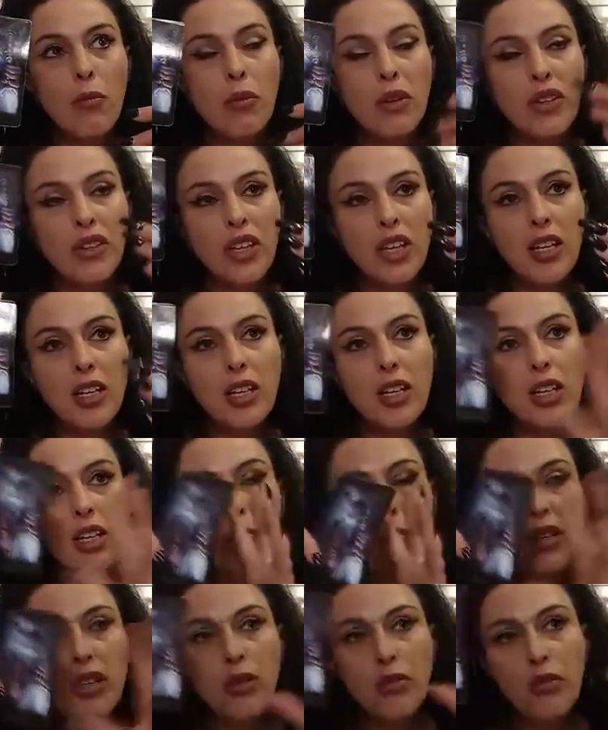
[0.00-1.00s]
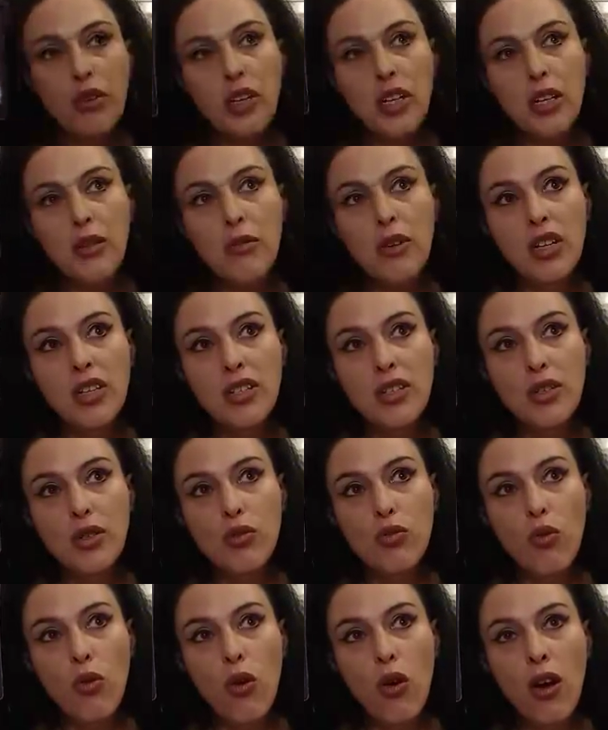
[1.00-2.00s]
but then it can be 3D
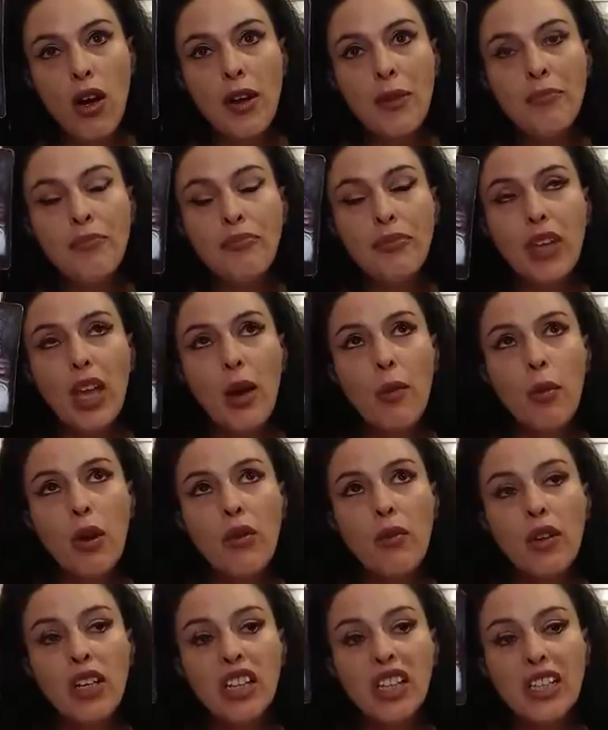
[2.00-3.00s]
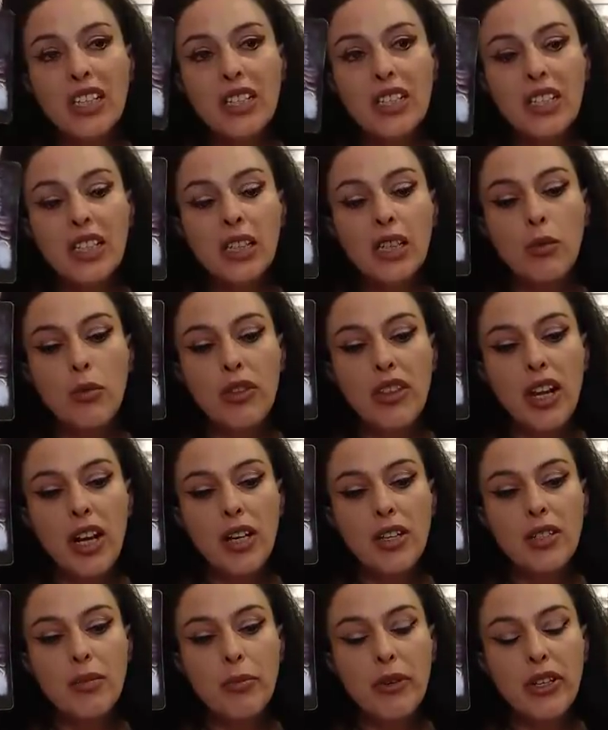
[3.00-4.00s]
reasons why, and we're really dealing with that
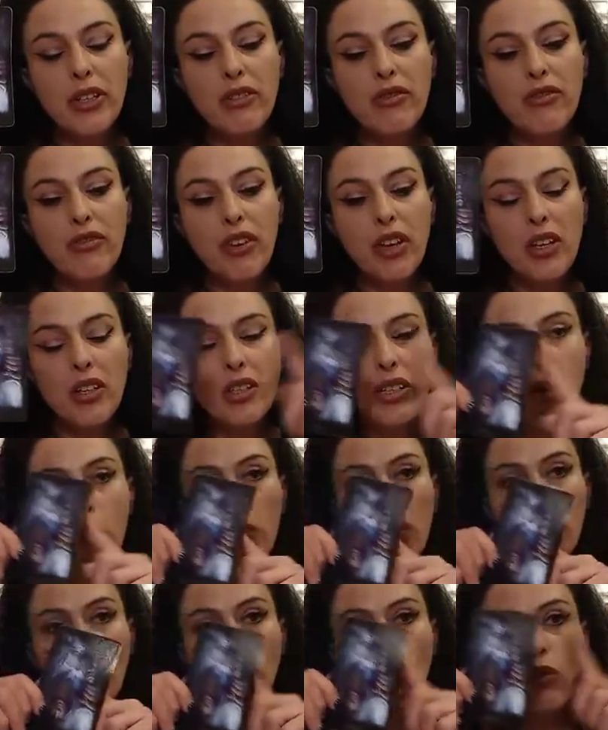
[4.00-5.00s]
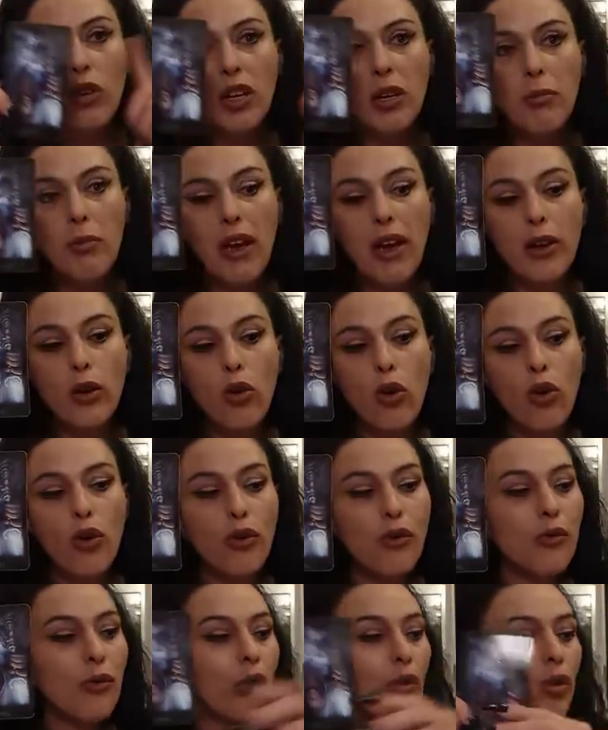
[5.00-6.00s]
aspect of fears and we're looking back
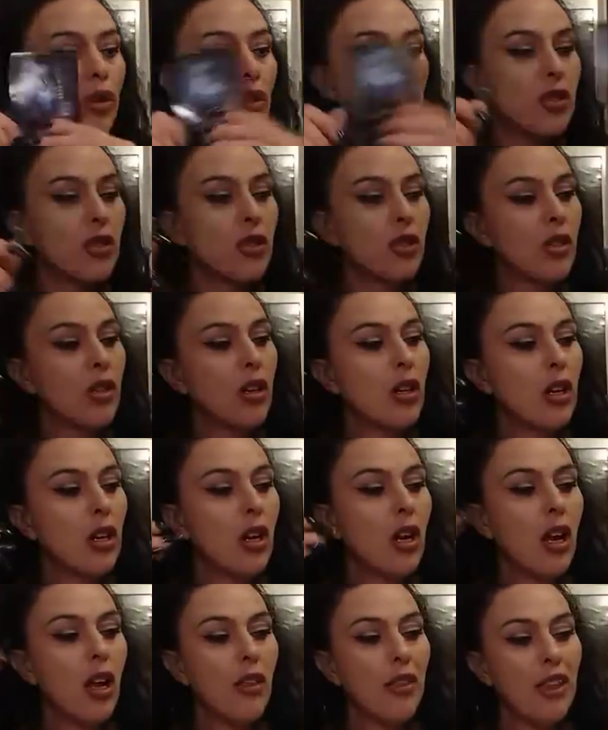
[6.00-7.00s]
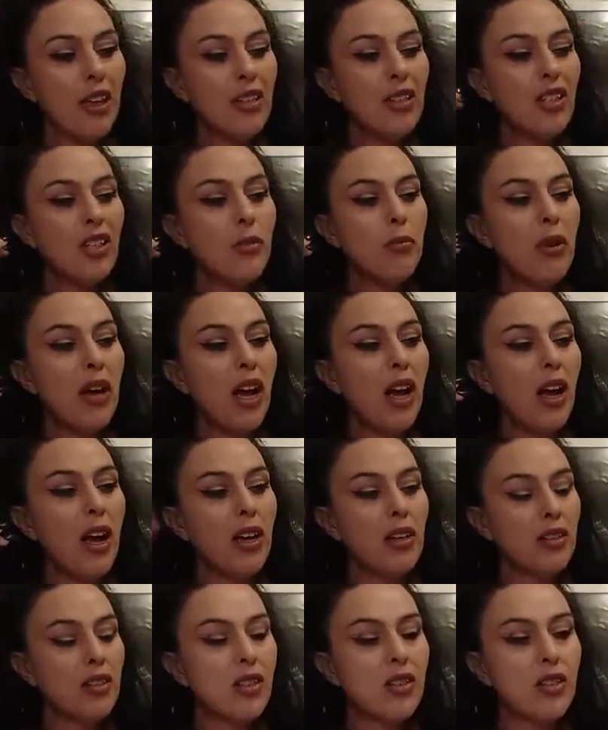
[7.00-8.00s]
over it. That's your
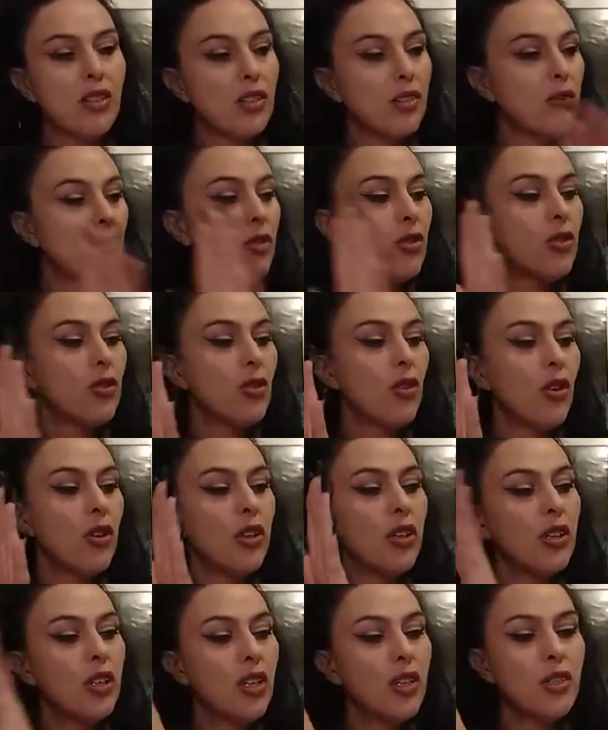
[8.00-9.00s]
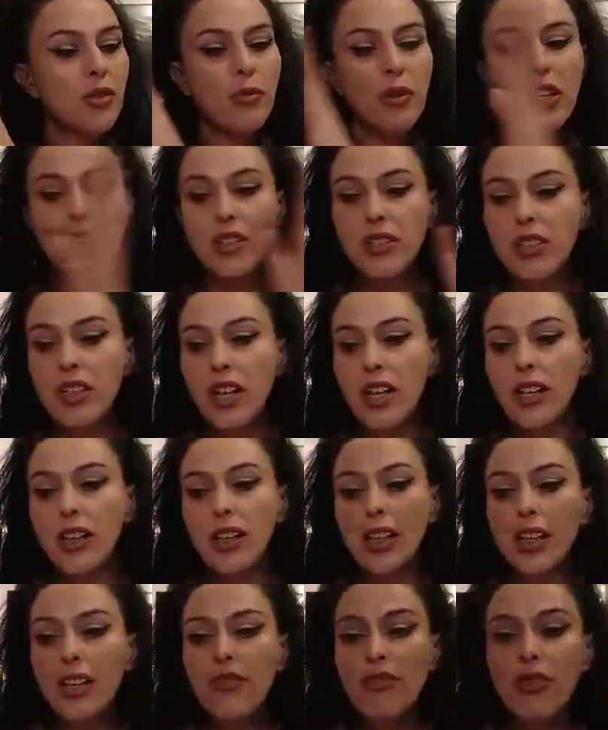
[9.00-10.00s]
past. So yes, we can say
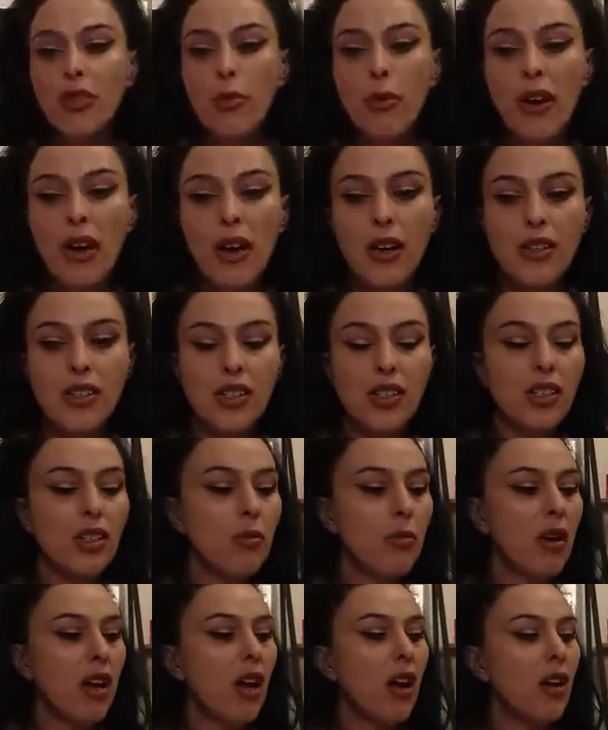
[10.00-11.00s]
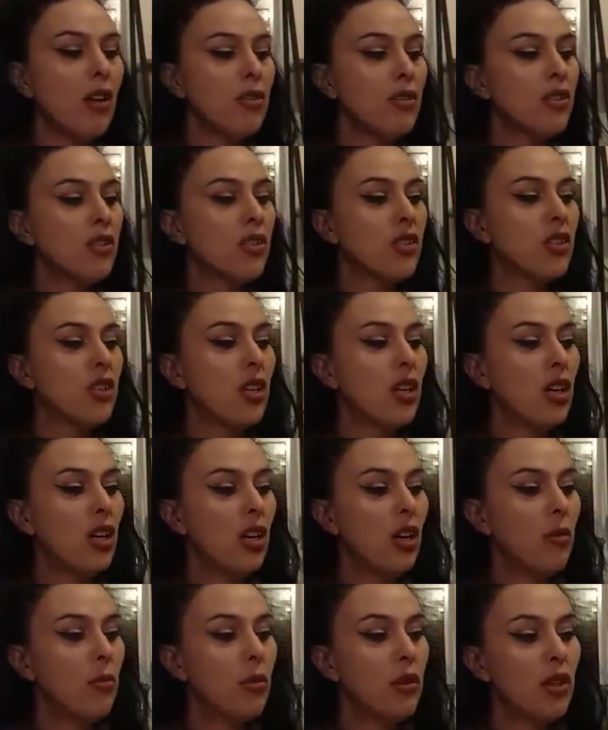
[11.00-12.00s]
leave the past in the past,
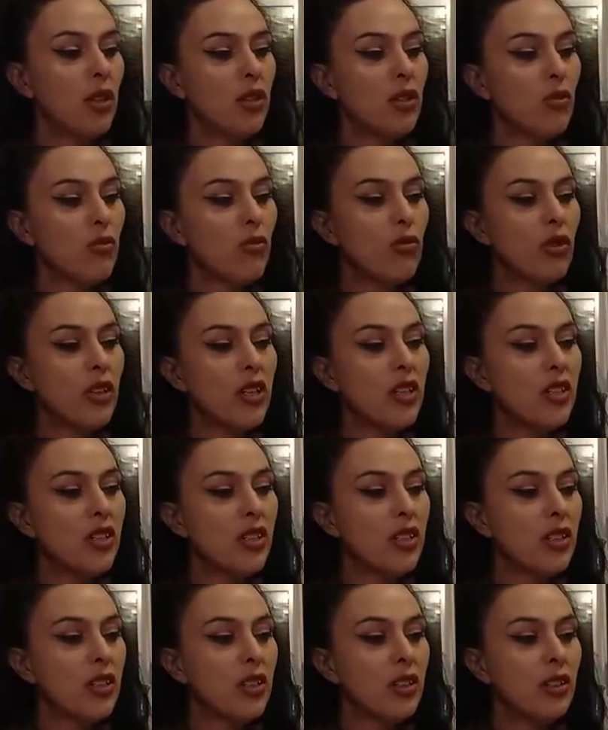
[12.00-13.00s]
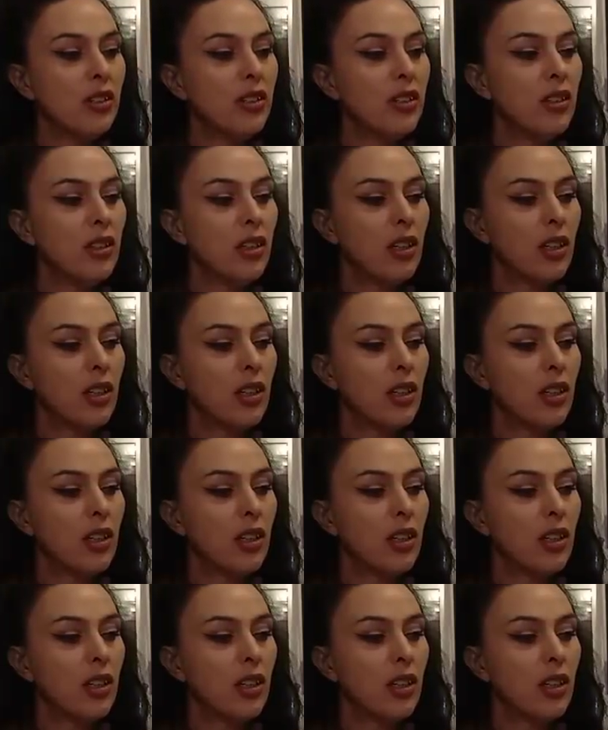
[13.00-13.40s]
but there's a reason